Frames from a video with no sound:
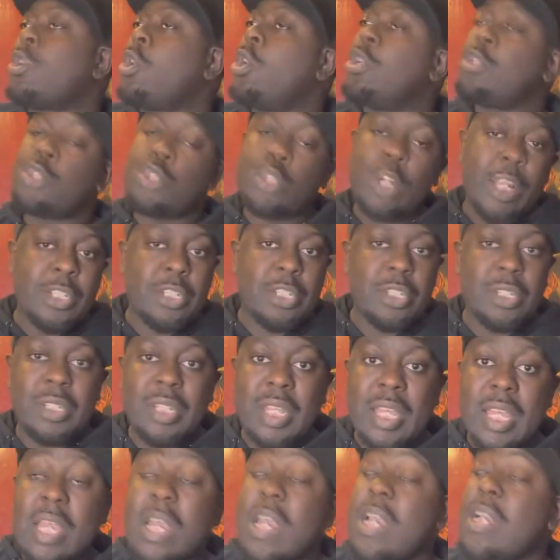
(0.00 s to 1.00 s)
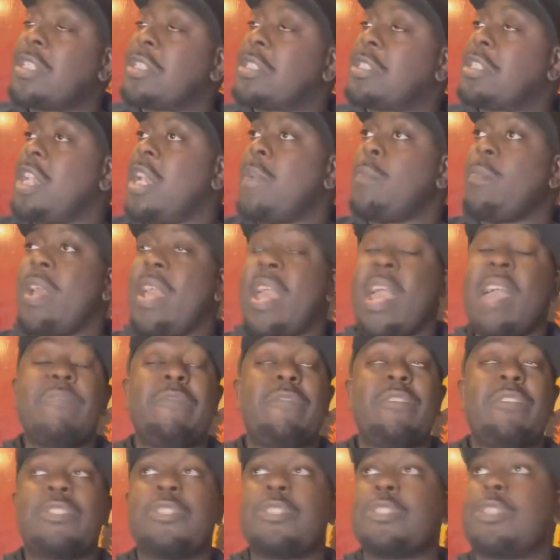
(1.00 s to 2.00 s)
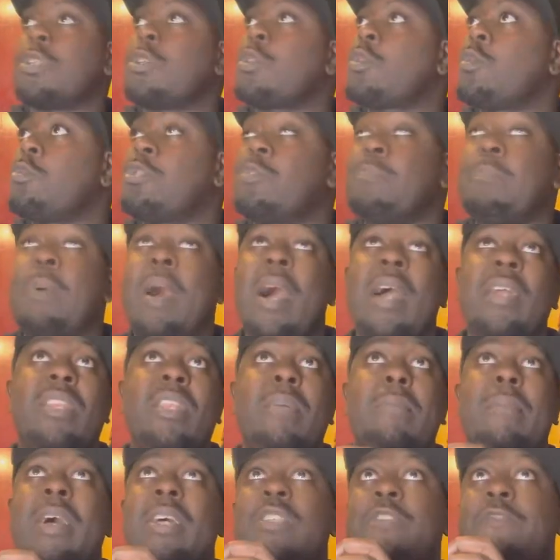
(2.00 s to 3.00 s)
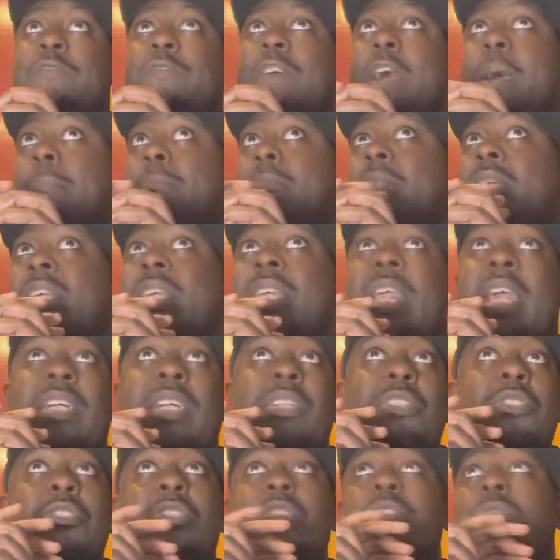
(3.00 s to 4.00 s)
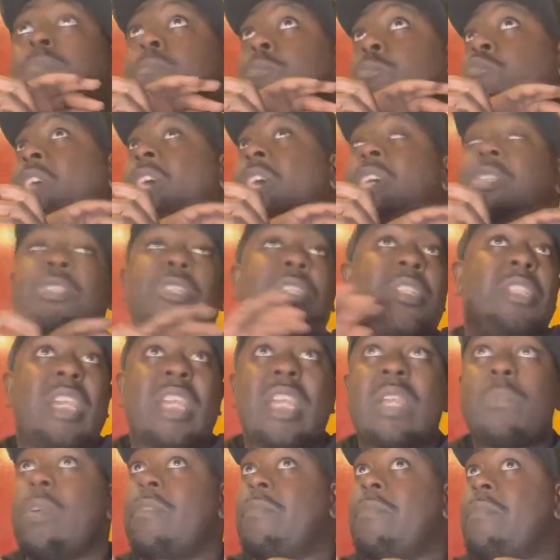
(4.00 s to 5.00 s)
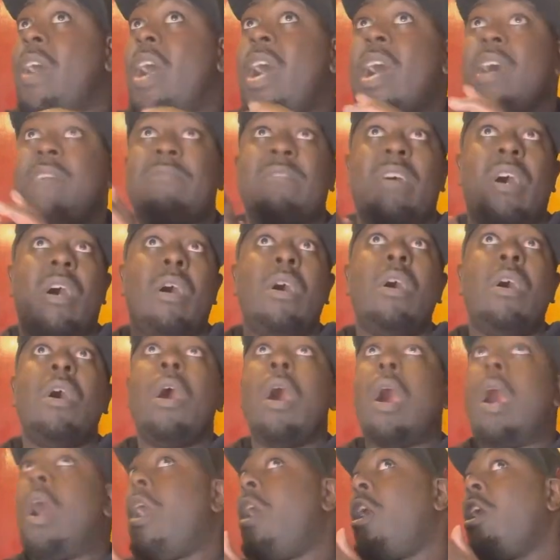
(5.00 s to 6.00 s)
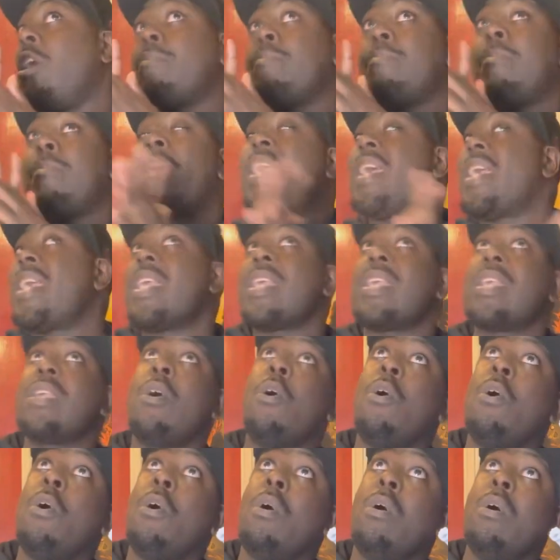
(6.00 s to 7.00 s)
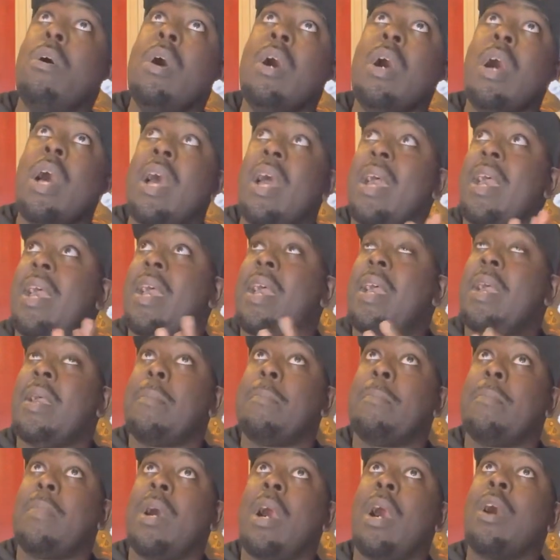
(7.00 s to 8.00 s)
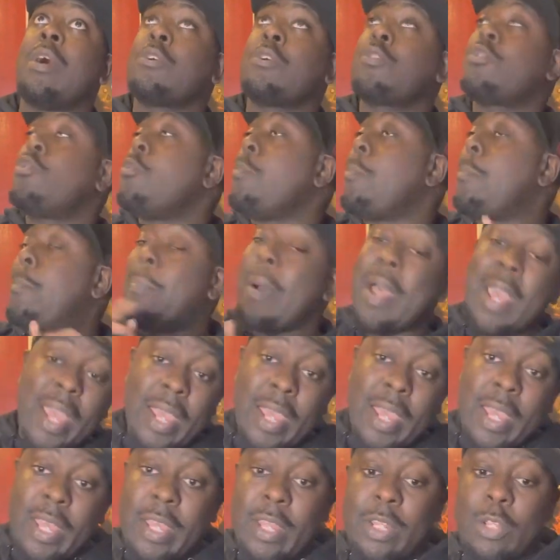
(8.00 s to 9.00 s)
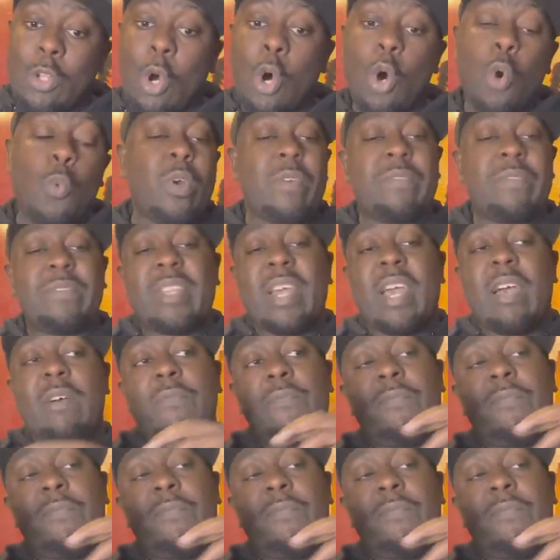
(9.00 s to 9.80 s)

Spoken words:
got tragedy, the same way every single Spider-Man's family gets tragedy with either Aunt May or Uncle Ben or with their